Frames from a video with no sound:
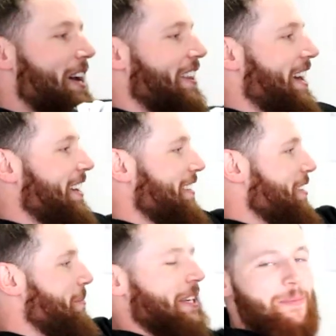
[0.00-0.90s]
wear that
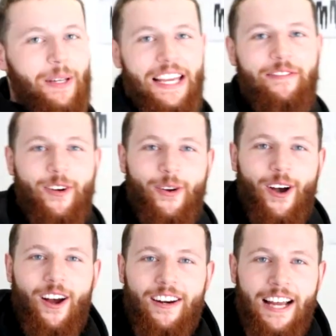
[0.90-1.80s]
because believe it or
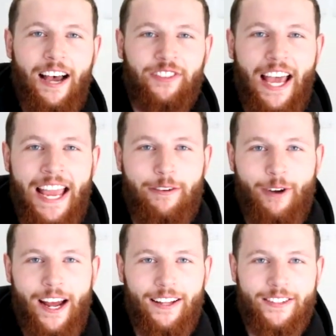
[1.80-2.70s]
not, after eight
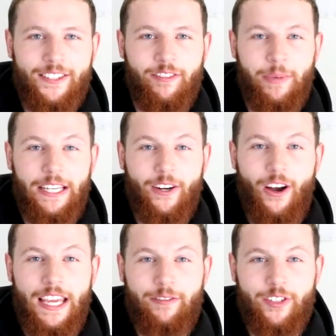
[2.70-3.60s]
rounds of me
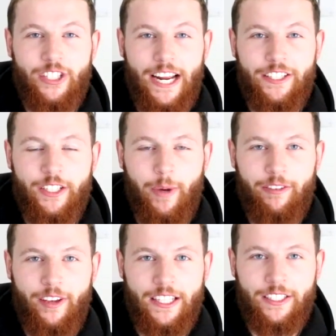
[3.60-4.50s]
not even changing
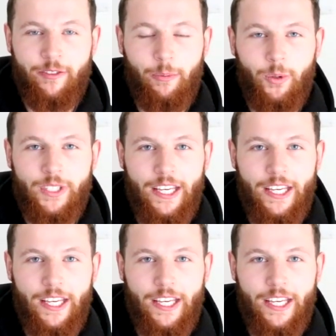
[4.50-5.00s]
my fantasy football